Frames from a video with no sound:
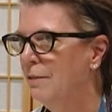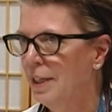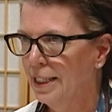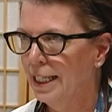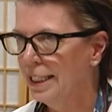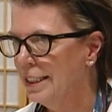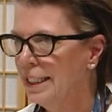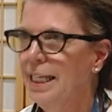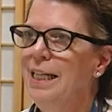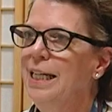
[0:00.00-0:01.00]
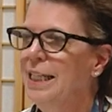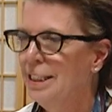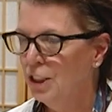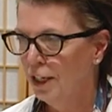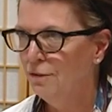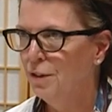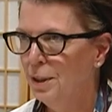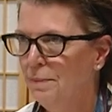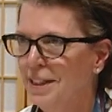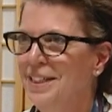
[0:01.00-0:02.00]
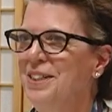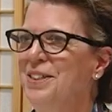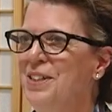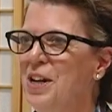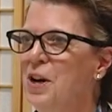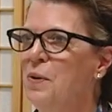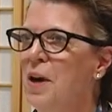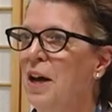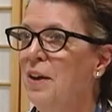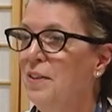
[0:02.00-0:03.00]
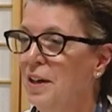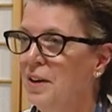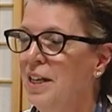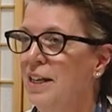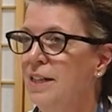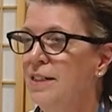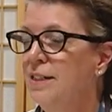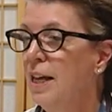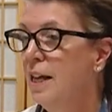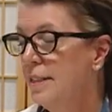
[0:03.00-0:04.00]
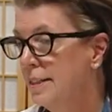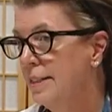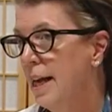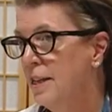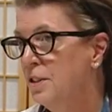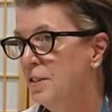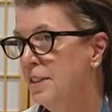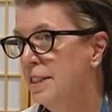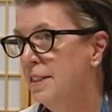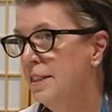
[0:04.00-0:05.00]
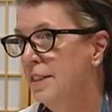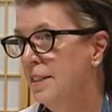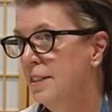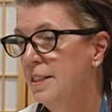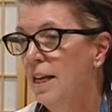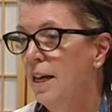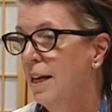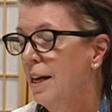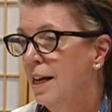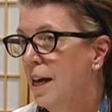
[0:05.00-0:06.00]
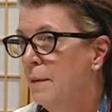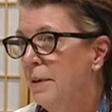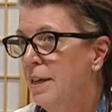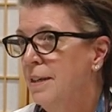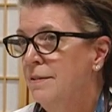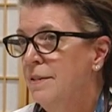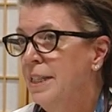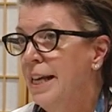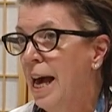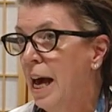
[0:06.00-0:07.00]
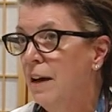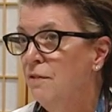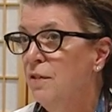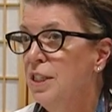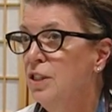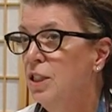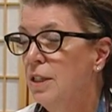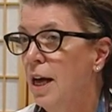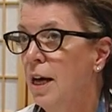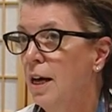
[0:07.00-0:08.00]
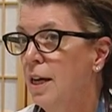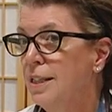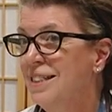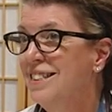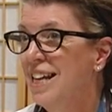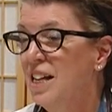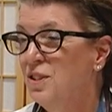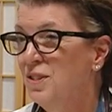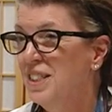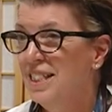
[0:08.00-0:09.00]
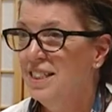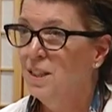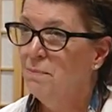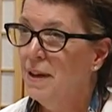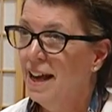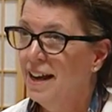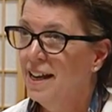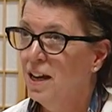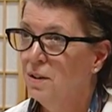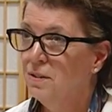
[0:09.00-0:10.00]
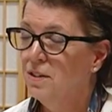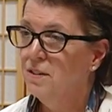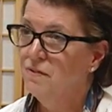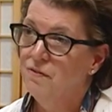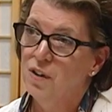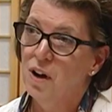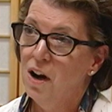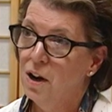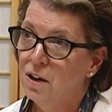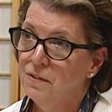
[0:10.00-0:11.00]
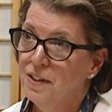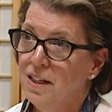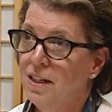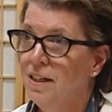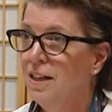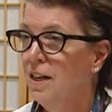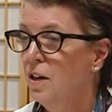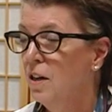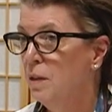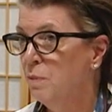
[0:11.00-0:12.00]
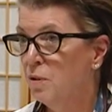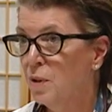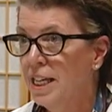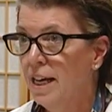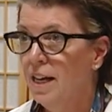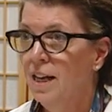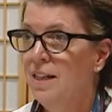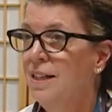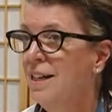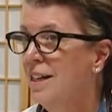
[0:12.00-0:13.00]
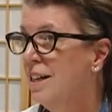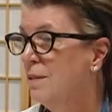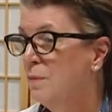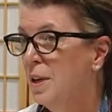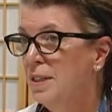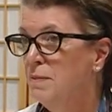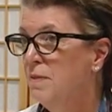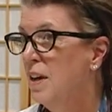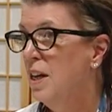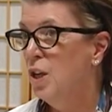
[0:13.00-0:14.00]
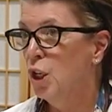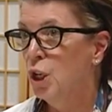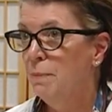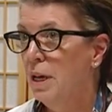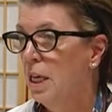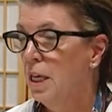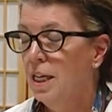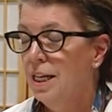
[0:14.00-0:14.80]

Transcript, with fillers: and realized it's not free money, you know. Yeah. There is disaster assistance. I mean, the average uh, disaster assistance payout for Harvey, Maria, was Irma, Irma